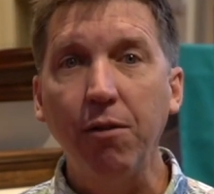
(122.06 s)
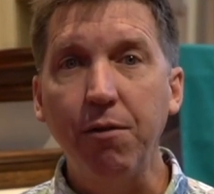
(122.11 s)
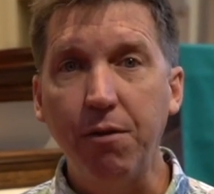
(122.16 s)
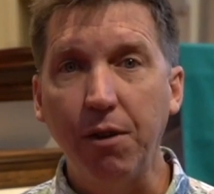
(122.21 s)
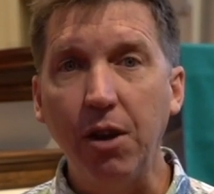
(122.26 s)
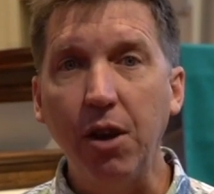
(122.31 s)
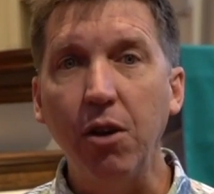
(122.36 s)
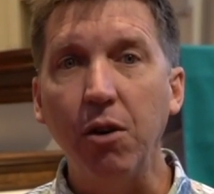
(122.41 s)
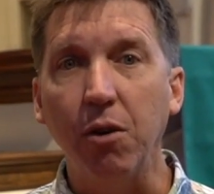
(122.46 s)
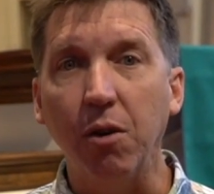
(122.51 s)

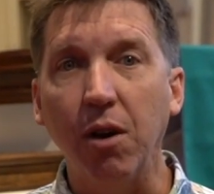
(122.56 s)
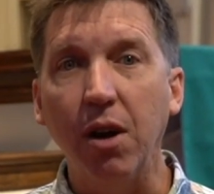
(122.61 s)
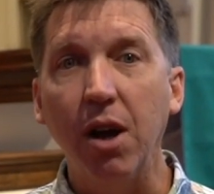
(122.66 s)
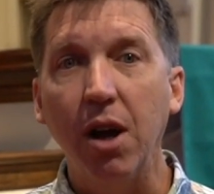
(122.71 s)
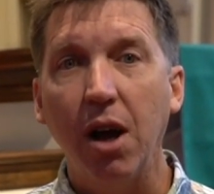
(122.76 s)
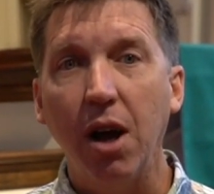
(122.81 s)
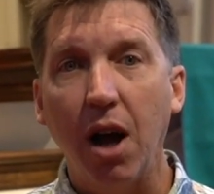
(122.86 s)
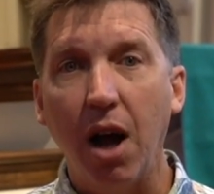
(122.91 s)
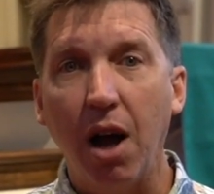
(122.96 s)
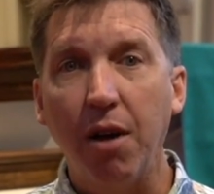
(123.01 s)
view
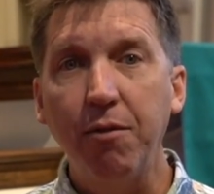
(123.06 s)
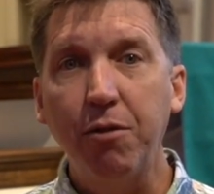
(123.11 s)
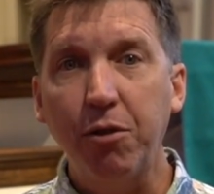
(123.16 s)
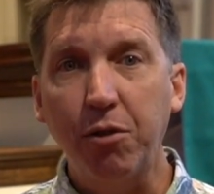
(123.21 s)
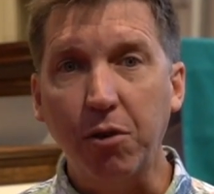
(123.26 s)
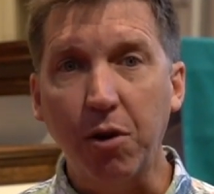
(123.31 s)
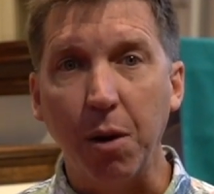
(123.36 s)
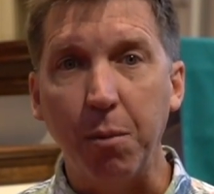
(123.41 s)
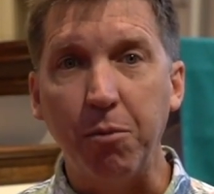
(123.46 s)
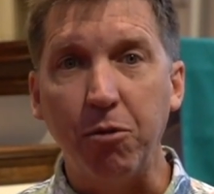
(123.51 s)
of
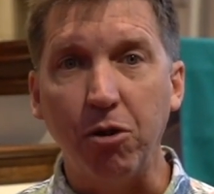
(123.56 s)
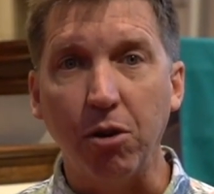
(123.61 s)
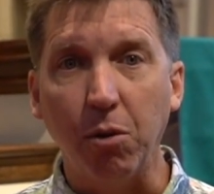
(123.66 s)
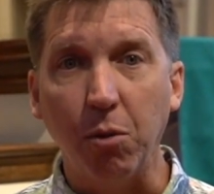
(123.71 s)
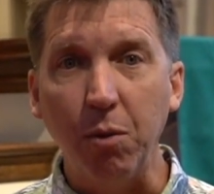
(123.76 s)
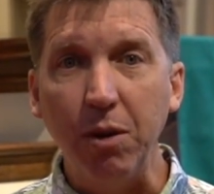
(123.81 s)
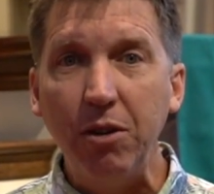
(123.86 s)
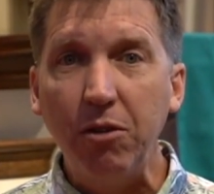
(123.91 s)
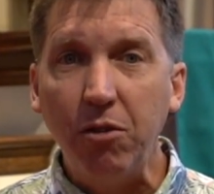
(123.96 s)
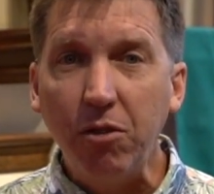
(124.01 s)
Scripture.
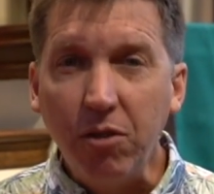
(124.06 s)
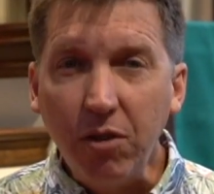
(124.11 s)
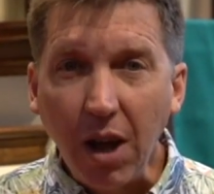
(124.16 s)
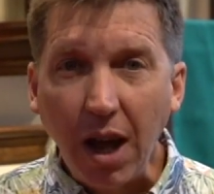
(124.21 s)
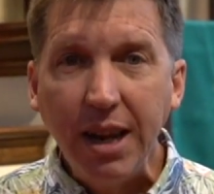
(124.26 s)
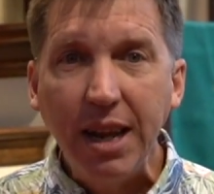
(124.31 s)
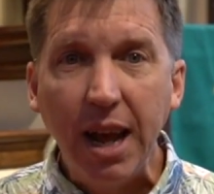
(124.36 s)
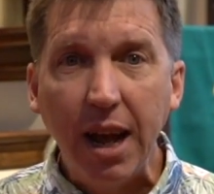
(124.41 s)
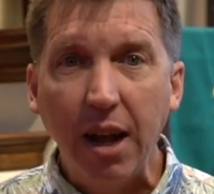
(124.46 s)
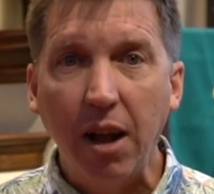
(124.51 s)
We
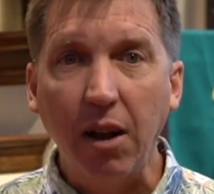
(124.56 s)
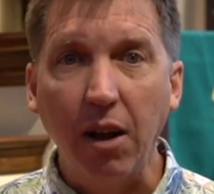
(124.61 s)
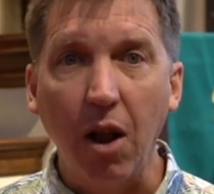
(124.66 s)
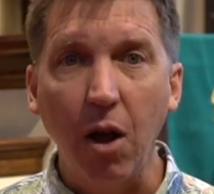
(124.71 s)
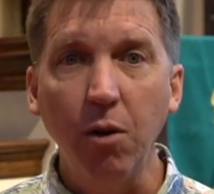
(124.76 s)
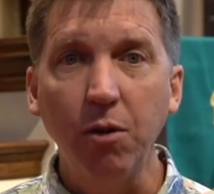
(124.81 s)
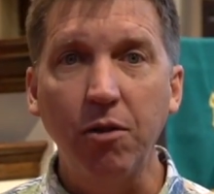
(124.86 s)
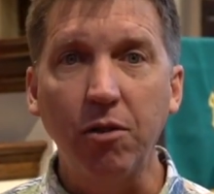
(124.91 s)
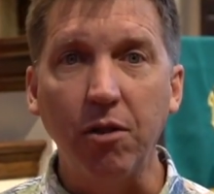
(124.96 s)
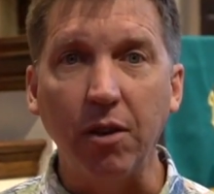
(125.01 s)
study it
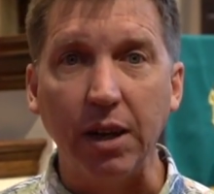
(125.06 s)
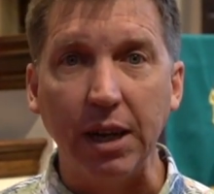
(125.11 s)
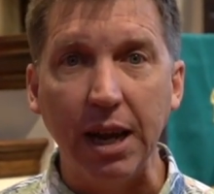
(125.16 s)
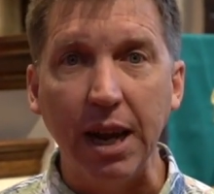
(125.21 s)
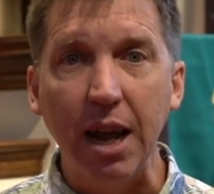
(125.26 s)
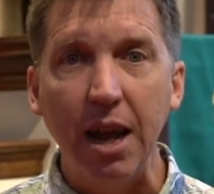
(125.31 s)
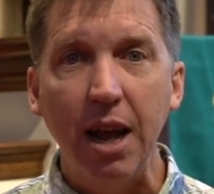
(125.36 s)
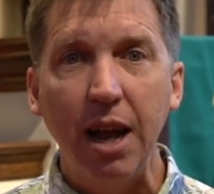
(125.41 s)
closely,